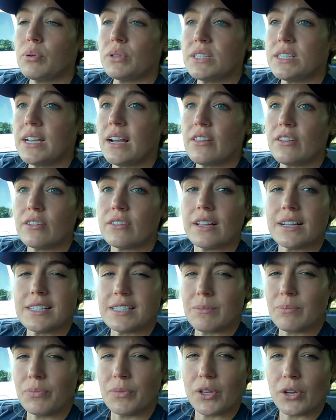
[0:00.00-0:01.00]
put together
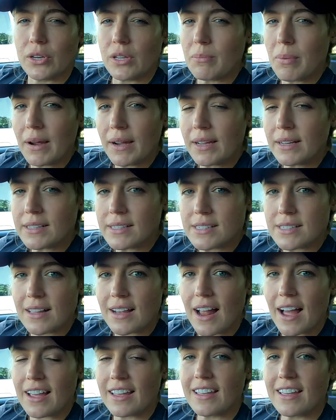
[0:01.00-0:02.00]
like some goodie buckets
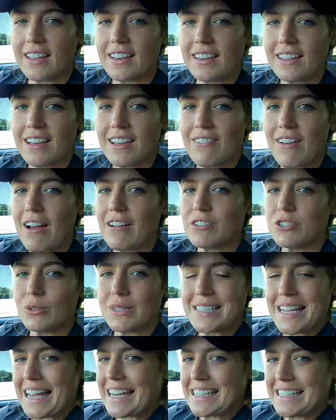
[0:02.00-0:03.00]
that I can give out to
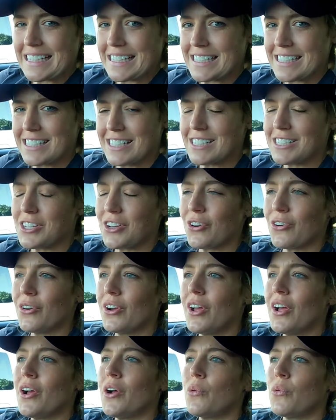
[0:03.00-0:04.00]
attendees. So
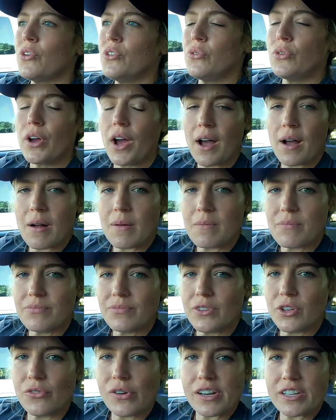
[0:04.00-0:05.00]
when you
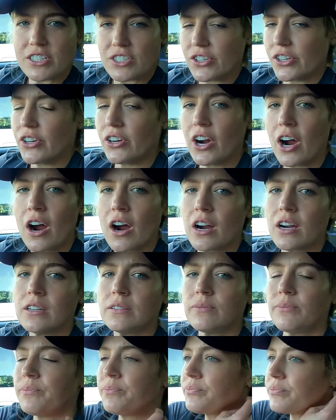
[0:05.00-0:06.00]
come, you register your
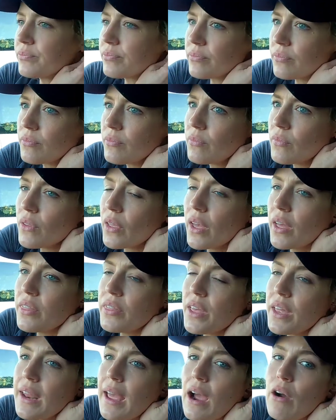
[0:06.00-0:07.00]
car,
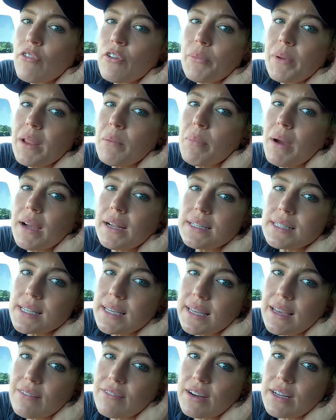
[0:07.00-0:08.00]
and then however many buckets
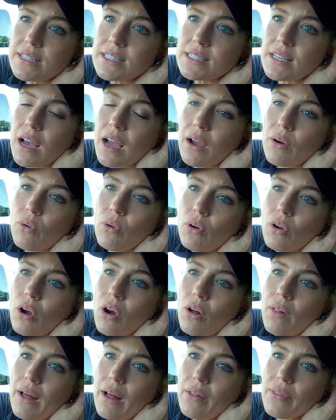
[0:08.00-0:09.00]
they give us, I will
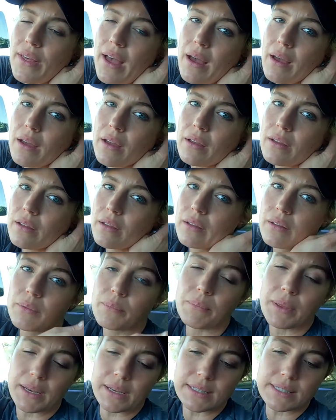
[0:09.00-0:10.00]
call out that
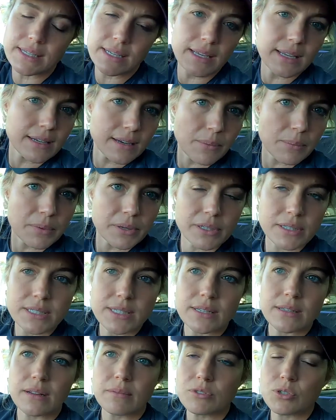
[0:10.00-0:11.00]
many ticket
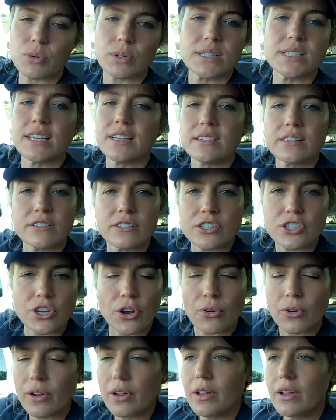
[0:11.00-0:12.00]
numbers towards the end of the
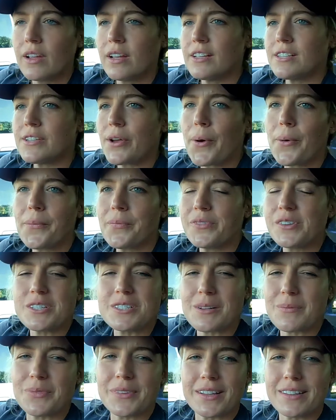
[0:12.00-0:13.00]
show. So
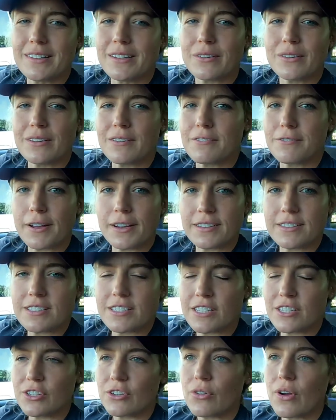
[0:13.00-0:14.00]
just something little and fun
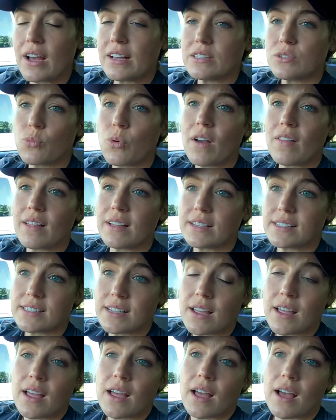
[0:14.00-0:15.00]
to do, as well
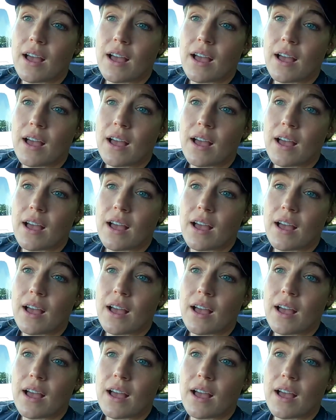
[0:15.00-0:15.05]
as